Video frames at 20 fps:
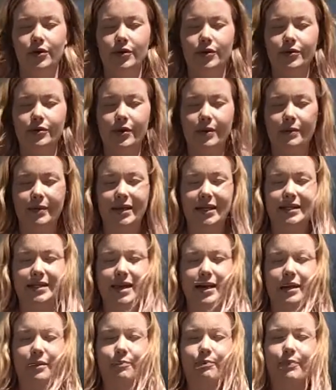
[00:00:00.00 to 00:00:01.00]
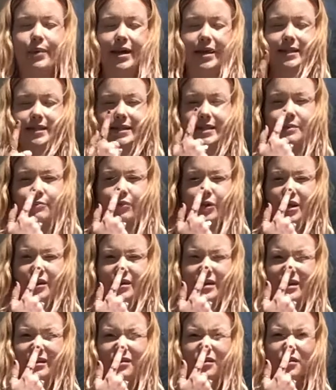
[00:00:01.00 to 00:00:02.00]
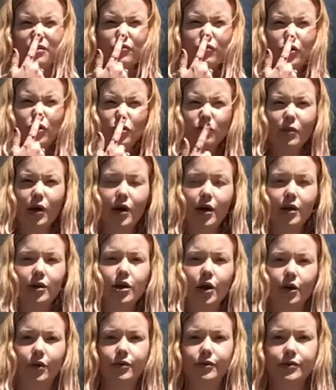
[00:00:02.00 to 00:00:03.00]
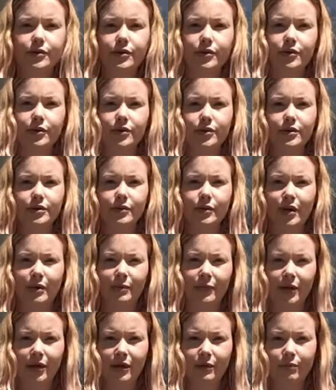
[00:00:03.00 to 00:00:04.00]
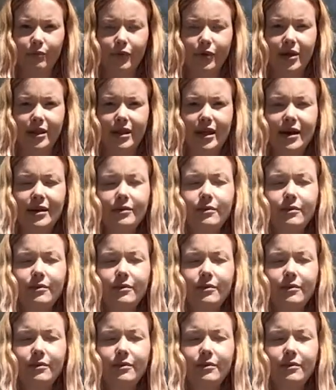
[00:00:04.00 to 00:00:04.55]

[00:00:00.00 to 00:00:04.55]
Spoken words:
So I'm going to take a big deep breath in through my nose. So I'm going to breathe in,